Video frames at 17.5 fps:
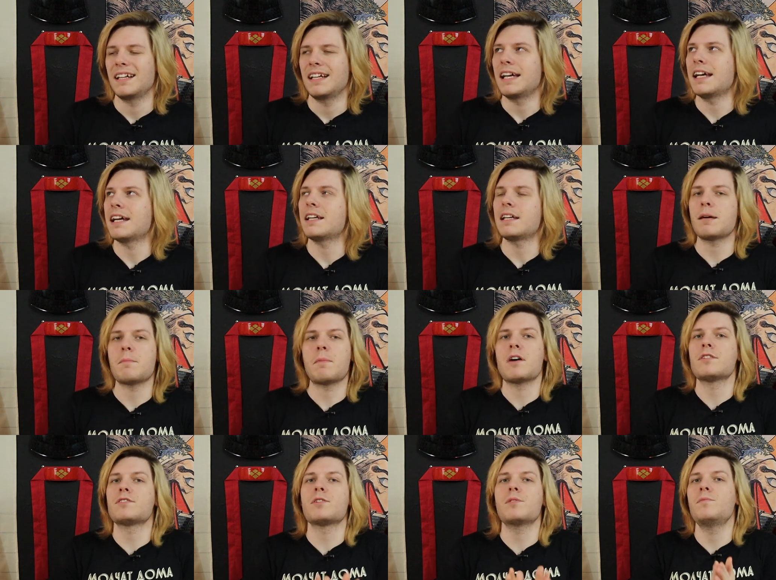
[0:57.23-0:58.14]
And I'm
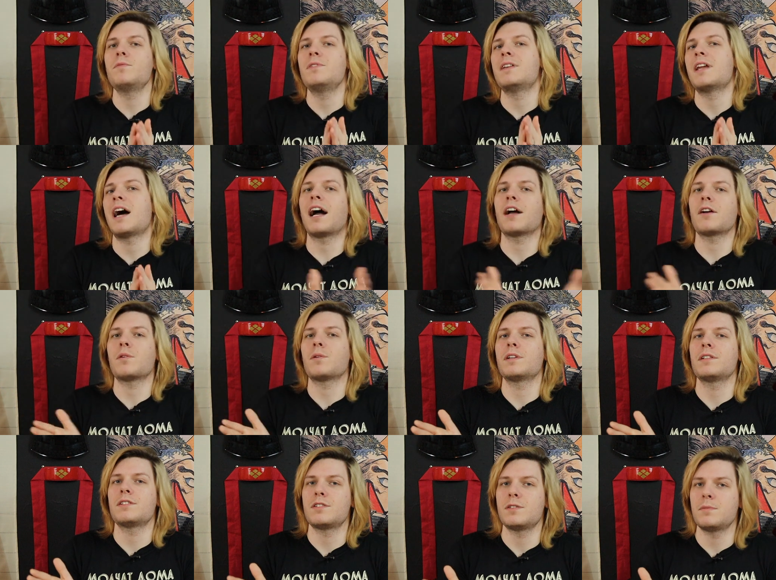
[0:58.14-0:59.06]
also not
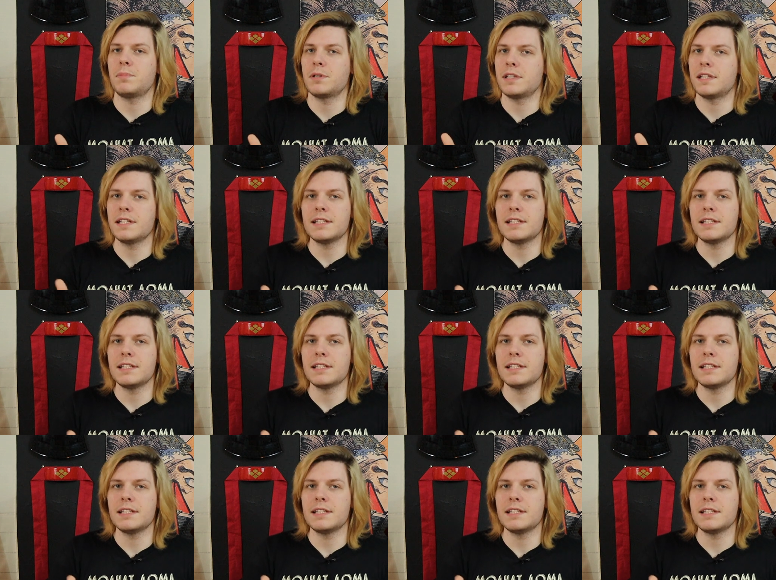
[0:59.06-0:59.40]
going to put